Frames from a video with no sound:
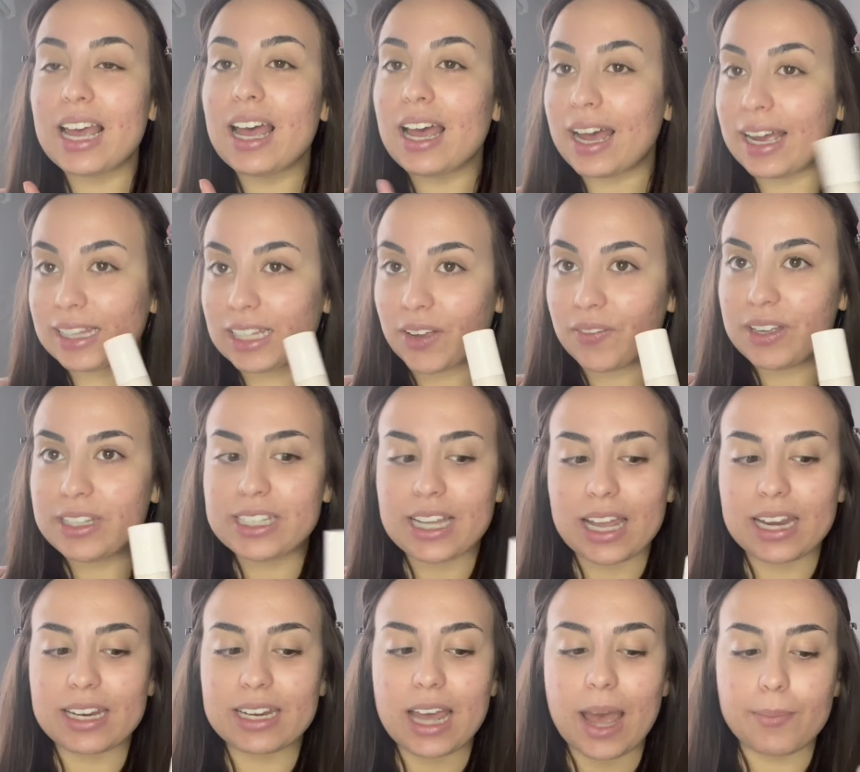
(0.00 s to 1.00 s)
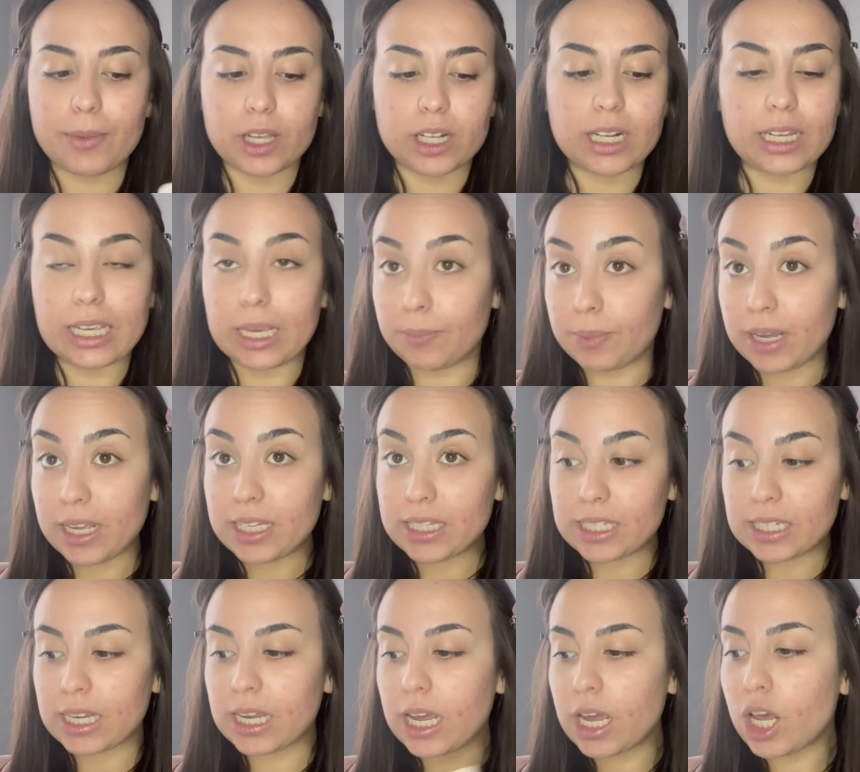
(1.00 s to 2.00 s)
I love it and I'm gonna keep it.
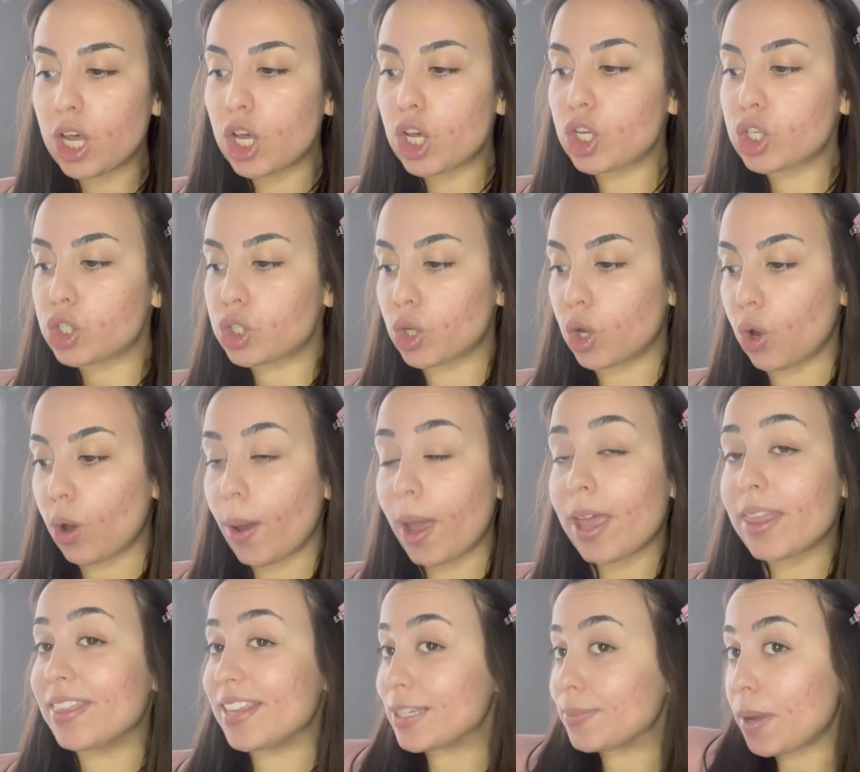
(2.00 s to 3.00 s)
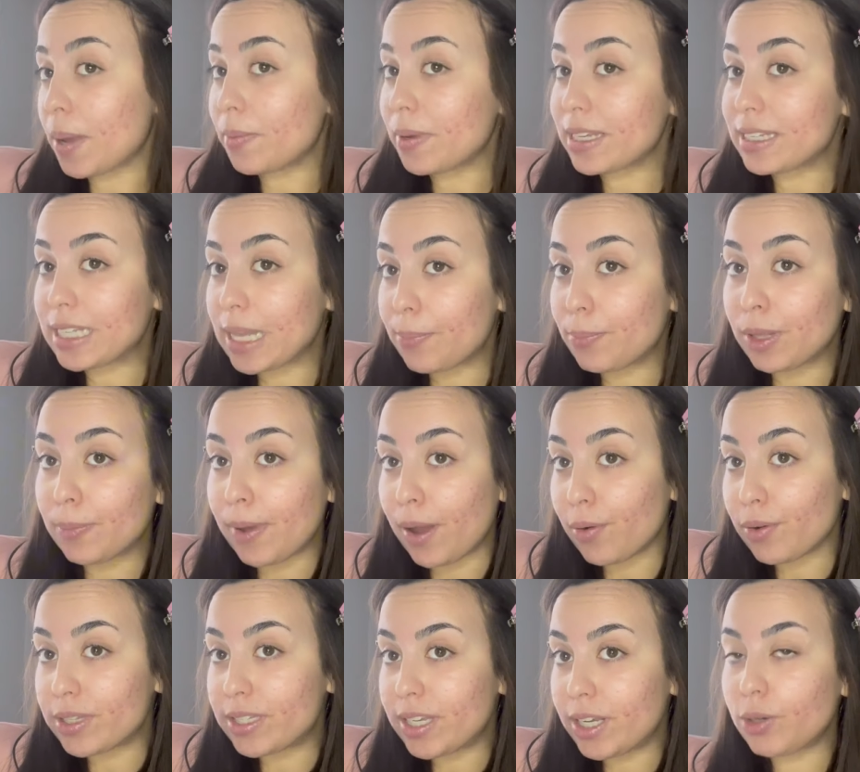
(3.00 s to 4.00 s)
So this might be a staple of my
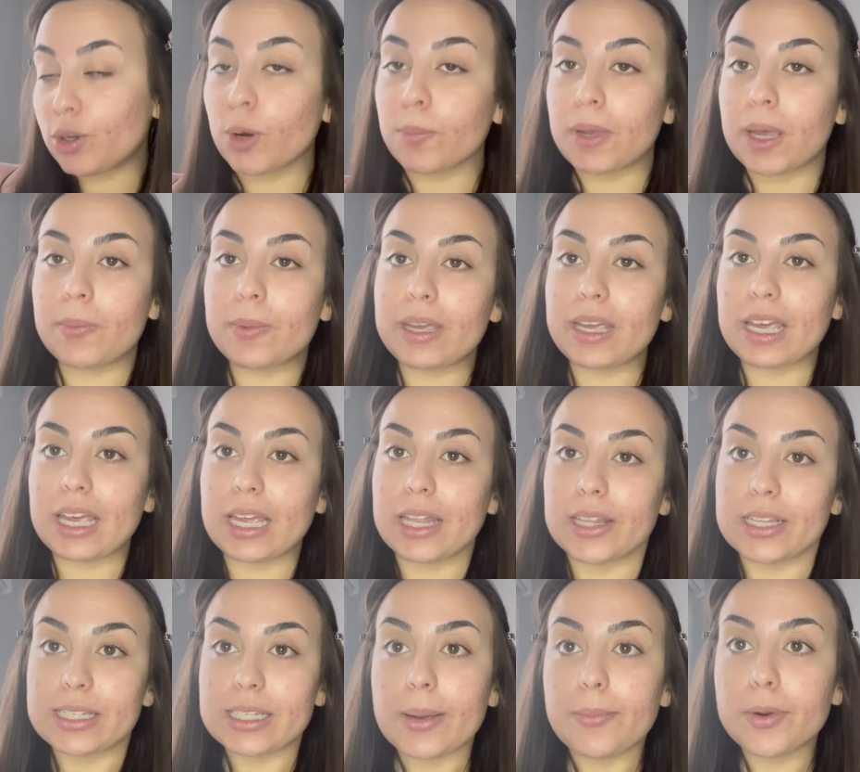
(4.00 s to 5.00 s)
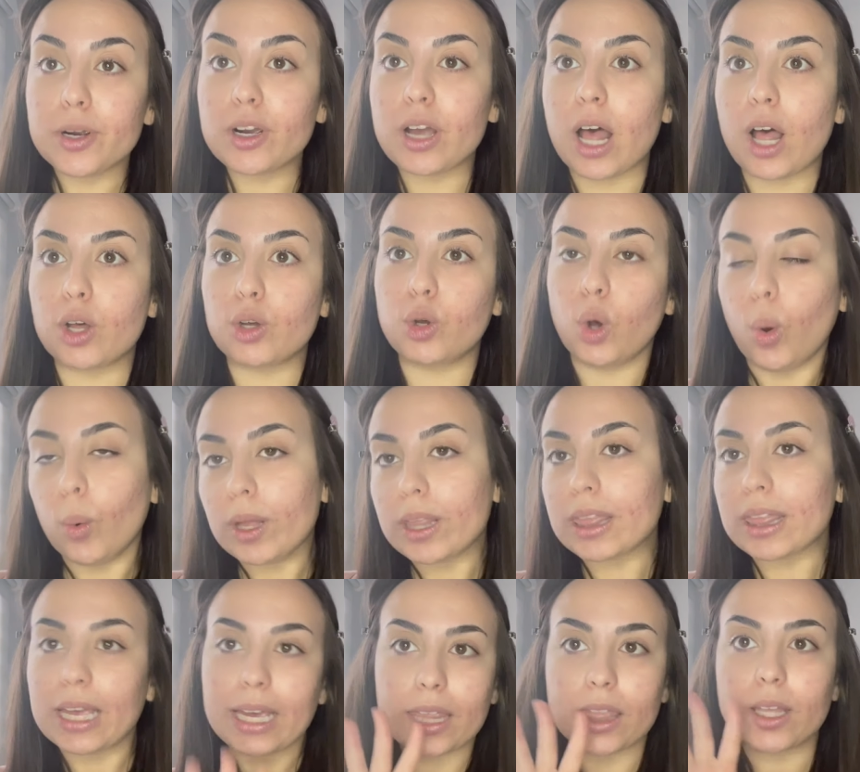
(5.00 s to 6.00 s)
routine, or maybe in the summer I'll go with
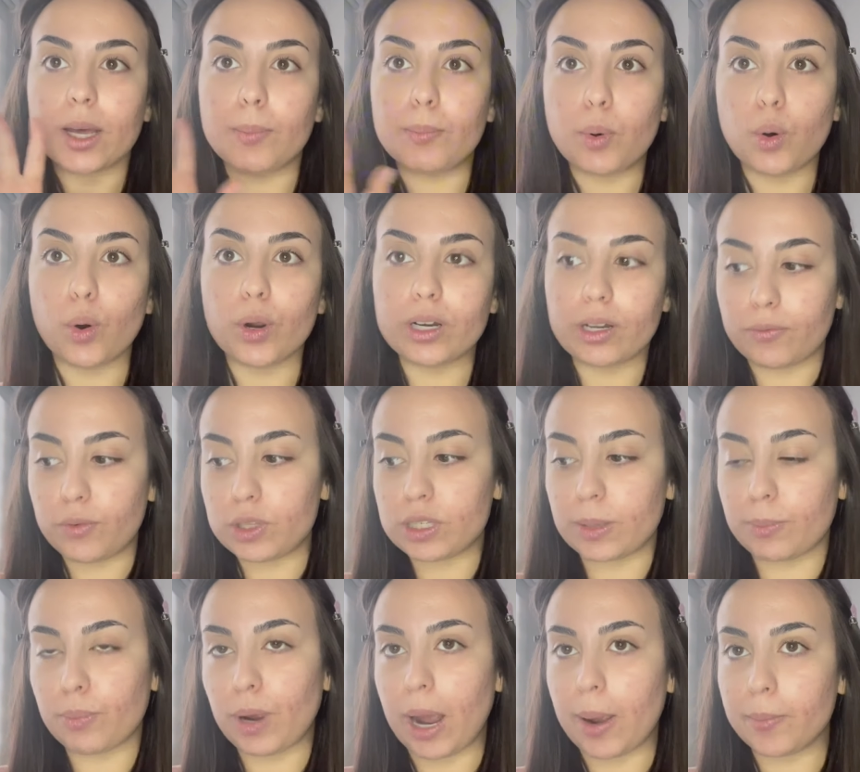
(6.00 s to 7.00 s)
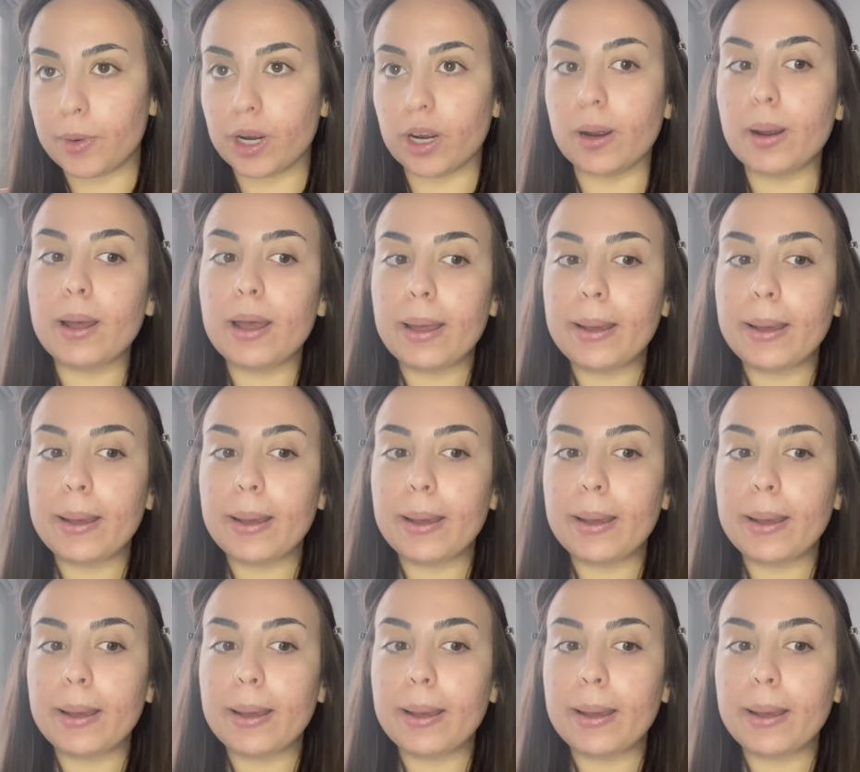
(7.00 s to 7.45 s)
like the pore diffusing primer.